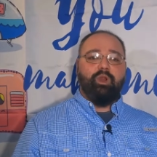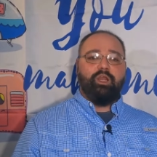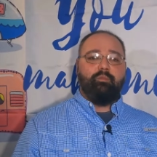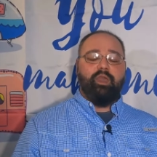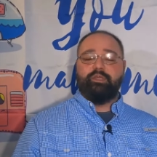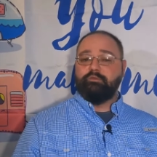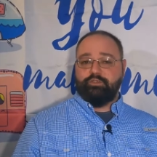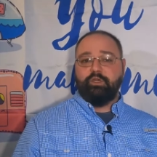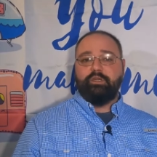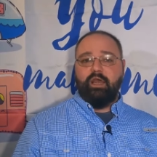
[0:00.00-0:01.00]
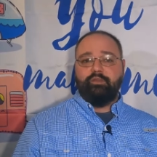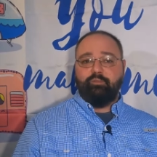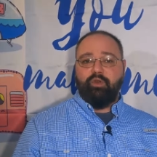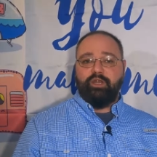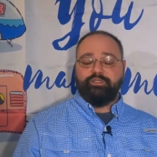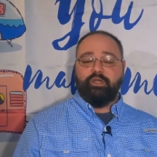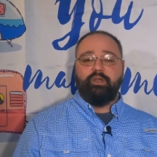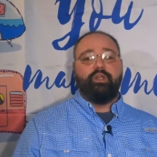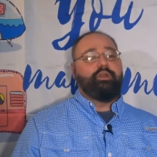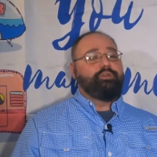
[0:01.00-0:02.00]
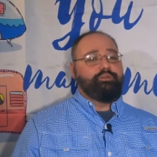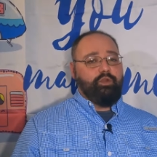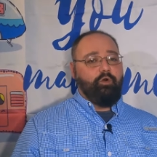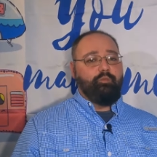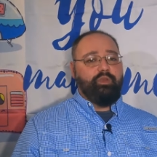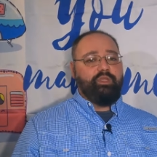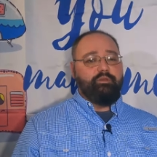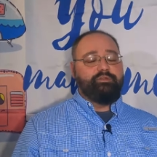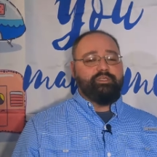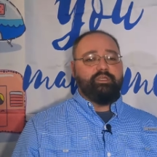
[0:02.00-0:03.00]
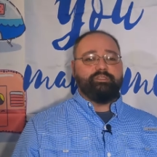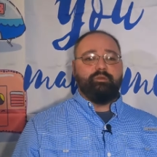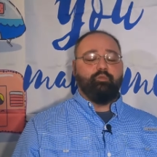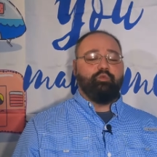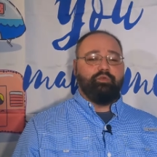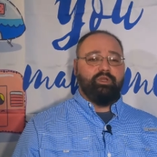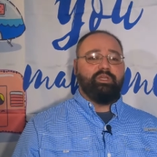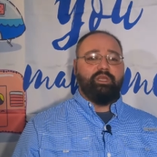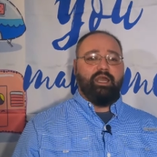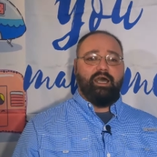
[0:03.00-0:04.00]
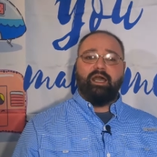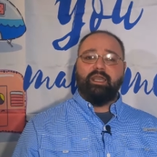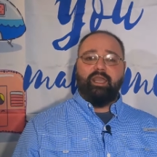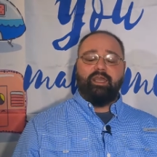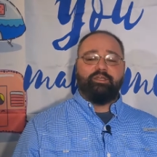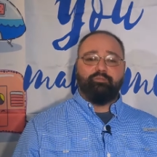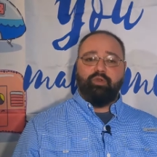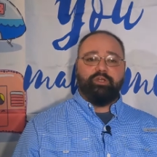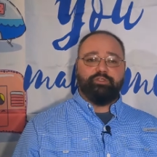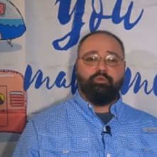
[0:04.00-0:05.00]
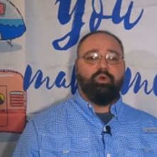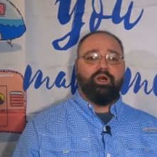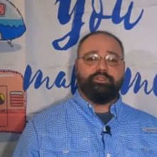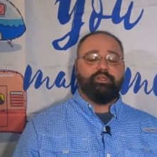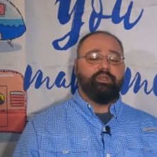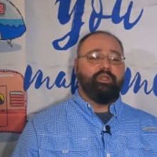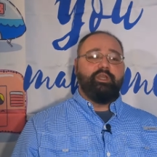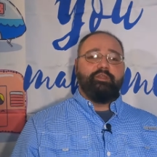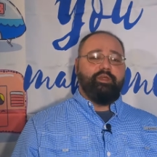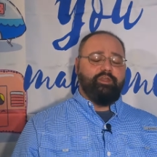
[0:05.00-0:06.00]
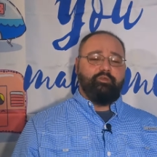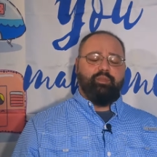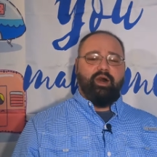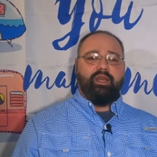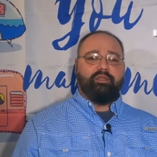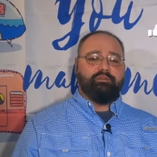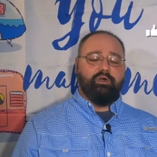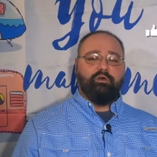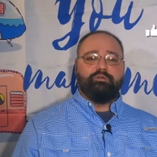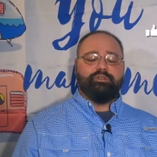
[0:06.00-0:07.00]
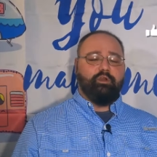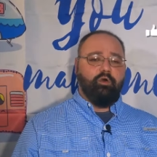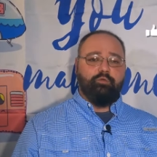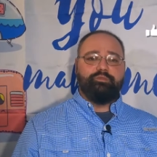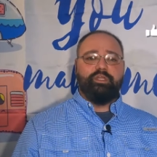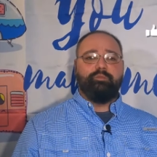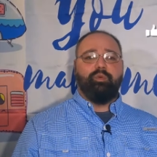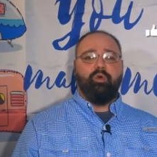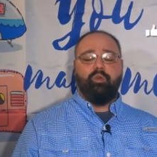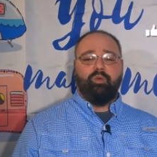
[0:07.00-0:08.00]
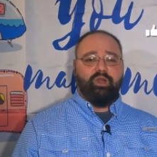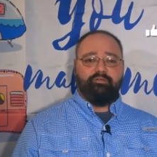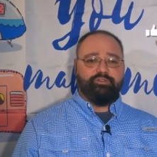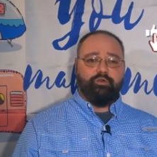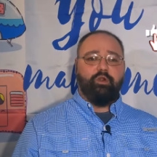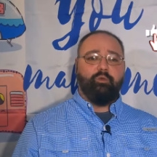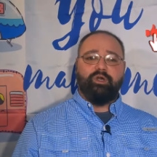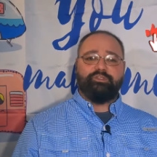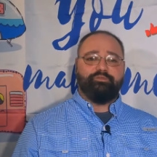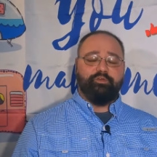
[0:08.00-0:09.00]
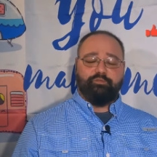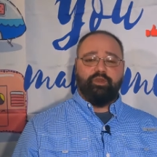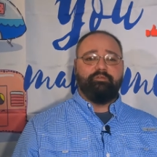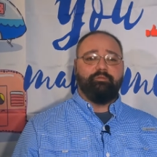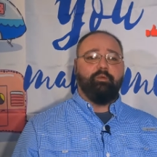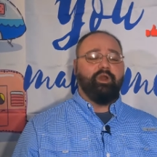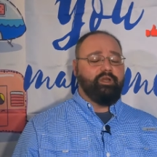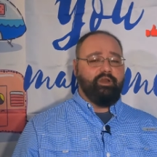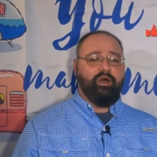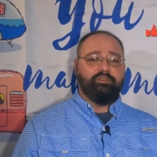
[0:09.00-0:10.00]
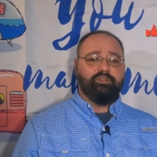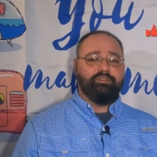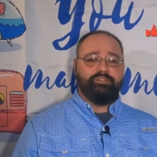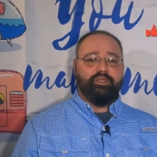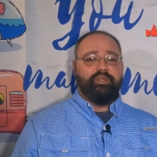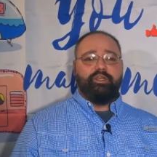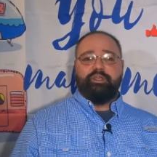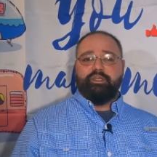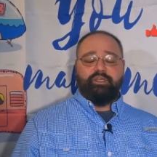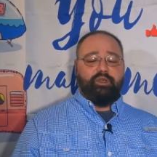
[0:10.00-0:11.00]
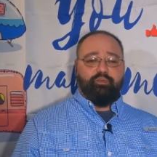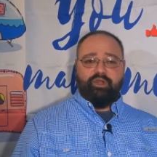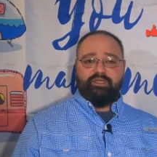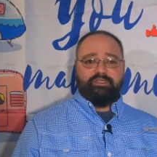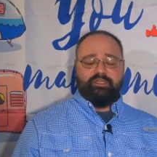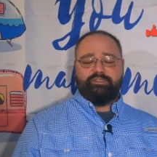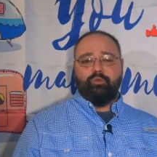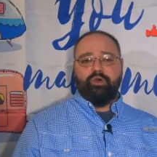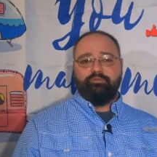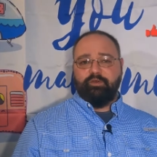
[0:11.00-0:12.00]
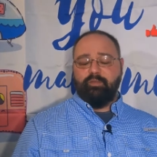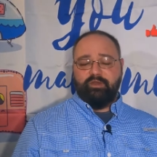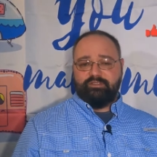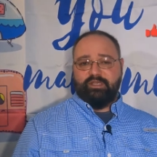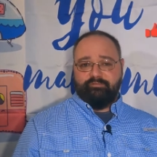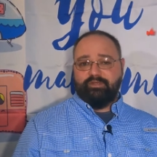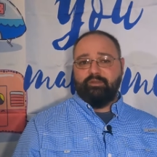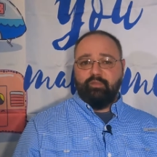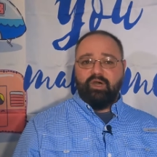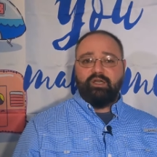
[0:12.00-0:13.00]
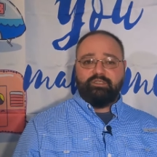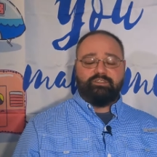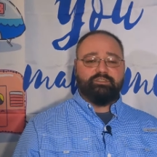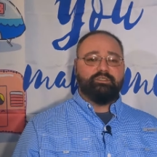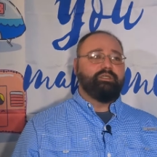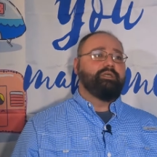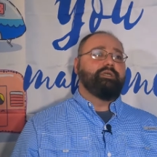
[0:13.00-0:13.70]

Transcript: recommend you turn down the pressure. Don't be using some really high-end pressure washer that you bought at Lowe's or Home Depot or whatever store it was for $300-400. You can get a pretty decent one for about 70 bucks.